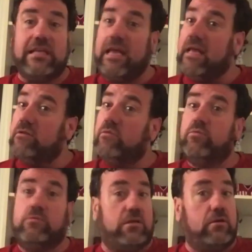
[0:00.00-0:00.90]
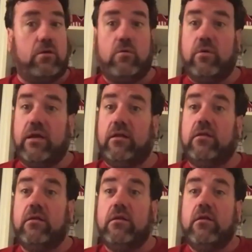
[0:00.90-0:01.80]
The end didn't go well,
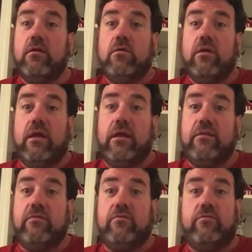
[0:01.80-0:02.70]
and